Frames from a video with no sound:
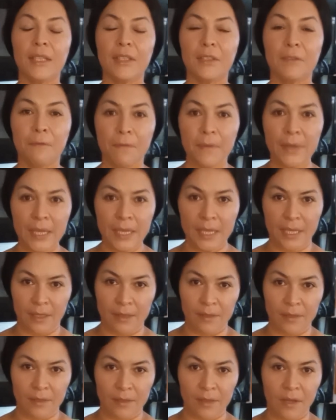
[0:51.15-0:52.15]

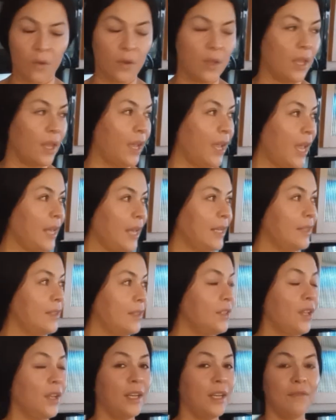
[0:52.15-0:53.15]
Phoenix, okay? And
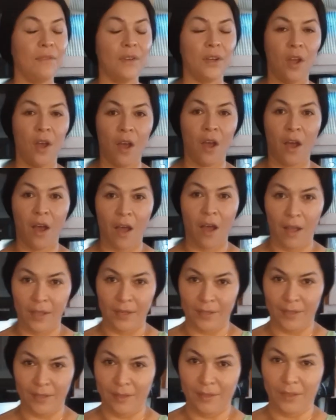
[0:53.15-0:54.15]
it's not even
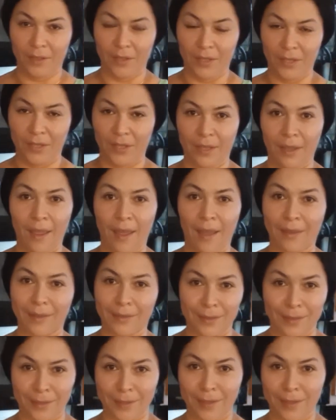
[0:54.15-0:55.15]
hot
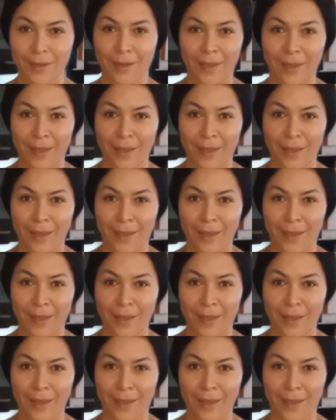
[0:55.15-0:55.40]
yet.